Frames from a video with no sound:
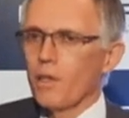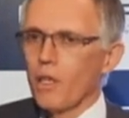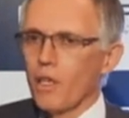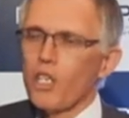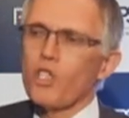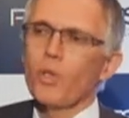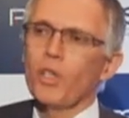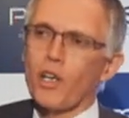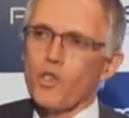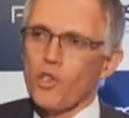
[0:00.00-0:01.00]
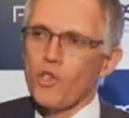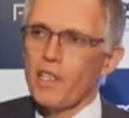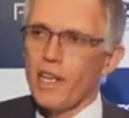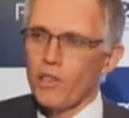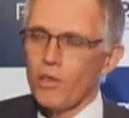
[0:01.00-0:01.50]
the cost reductions
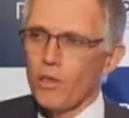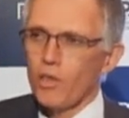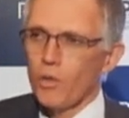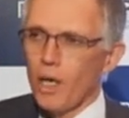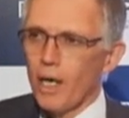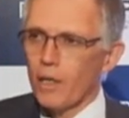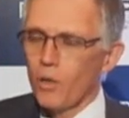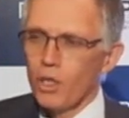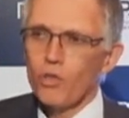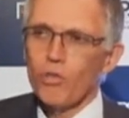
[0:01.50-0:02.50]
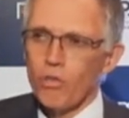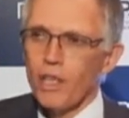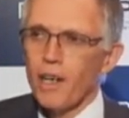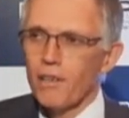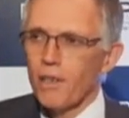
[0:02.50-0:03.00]
that you are going to
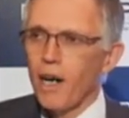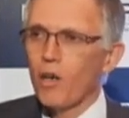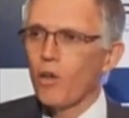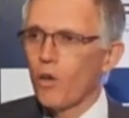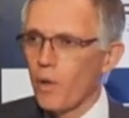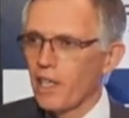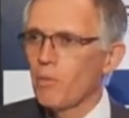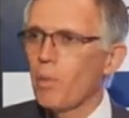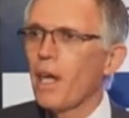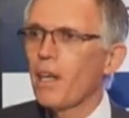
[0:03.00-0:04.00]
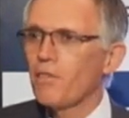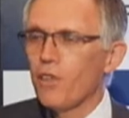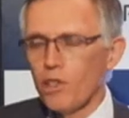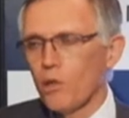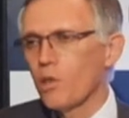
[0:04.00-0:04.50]
create are already paying
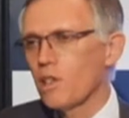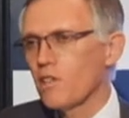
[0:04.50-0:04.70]
for the local